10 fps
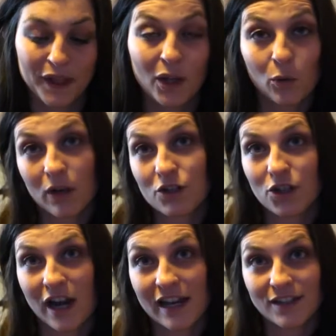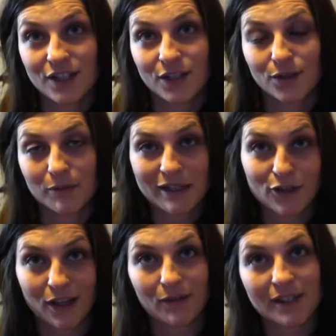We're trying to make sure
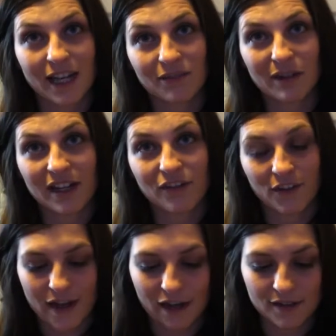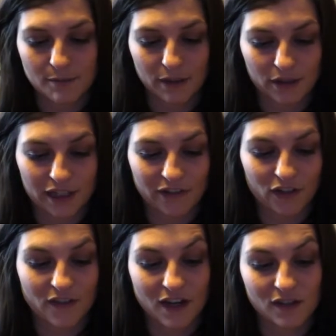that we save money for the house build and
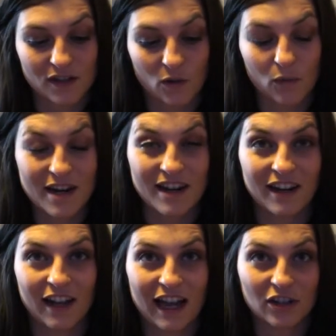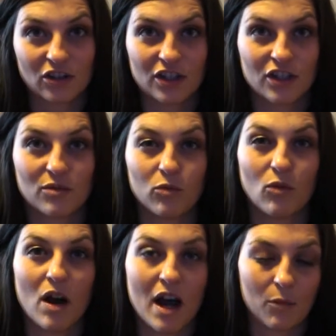everything. So we actually just
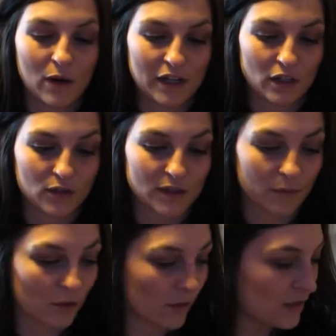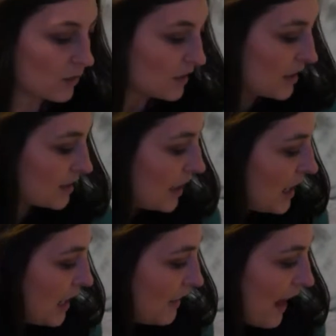went and used some of the resources
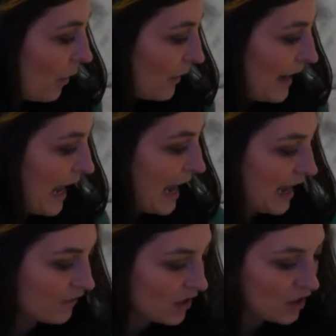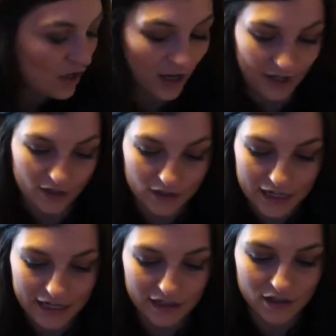that we have on our
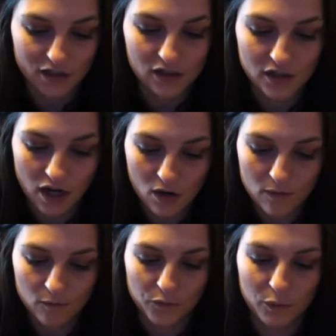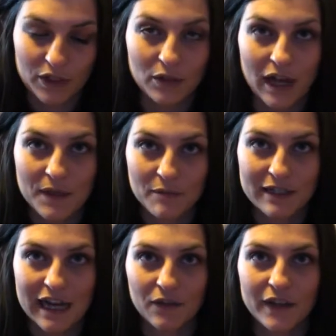land. So when you cut them
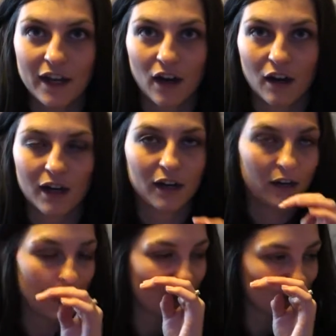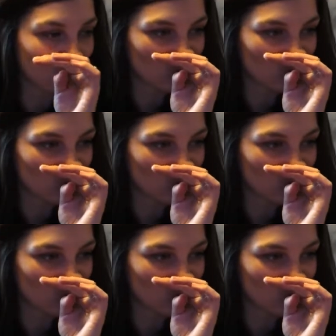down, they are